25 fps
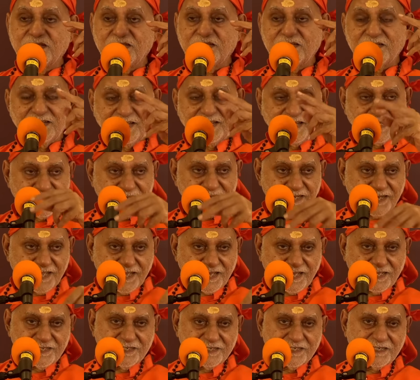In
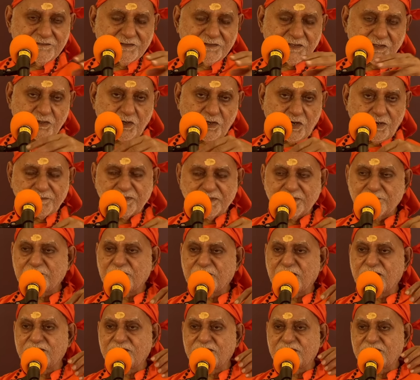Kerala, in our common
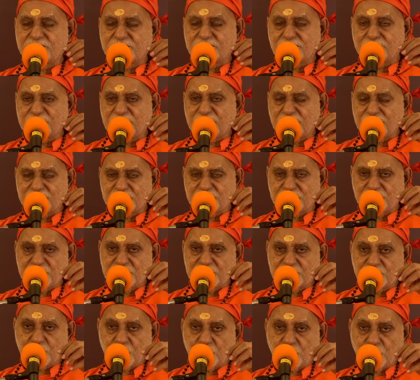parlance, sometimes
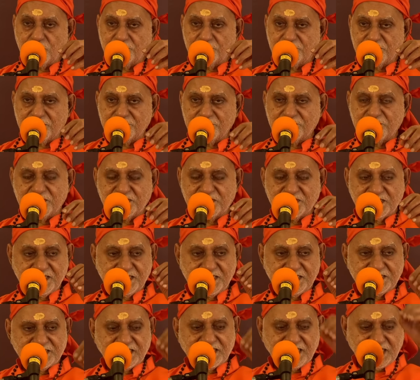we scold people,
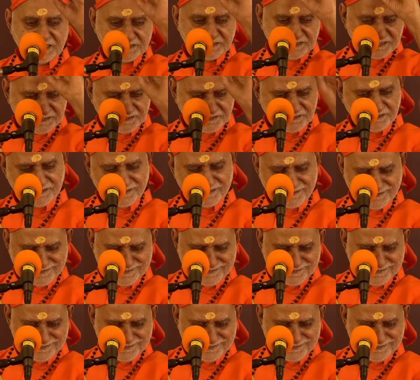he is an asat.